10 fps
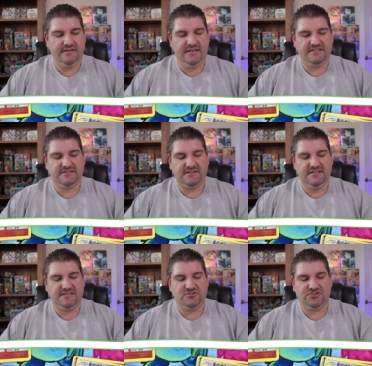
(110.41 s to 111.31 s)
it's
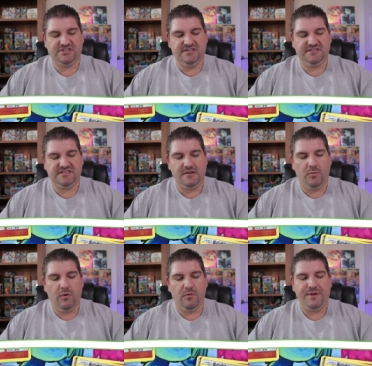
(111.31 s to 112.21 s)
it's interesting to see
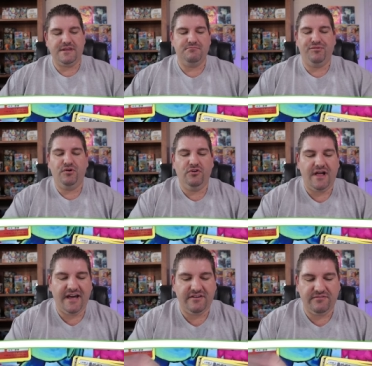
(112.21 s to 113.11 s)
what we can
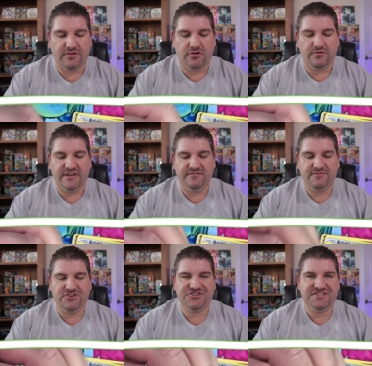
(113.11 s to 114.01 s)
pull out of the Korean
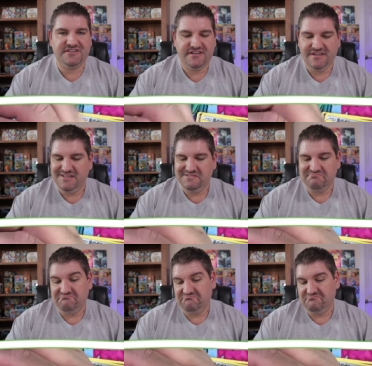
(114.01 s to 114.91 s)
version.
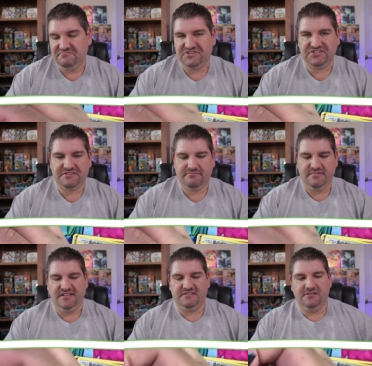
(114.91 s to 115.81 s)
Just,
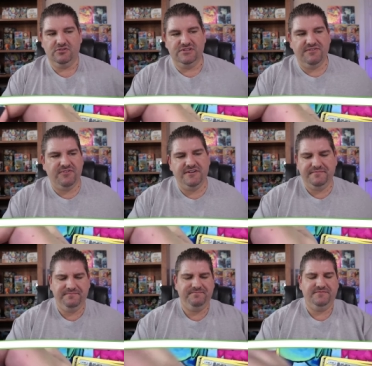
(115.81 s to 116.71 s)
it's a little different.
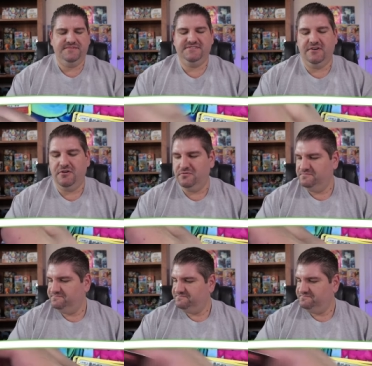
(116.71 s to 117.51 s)
So,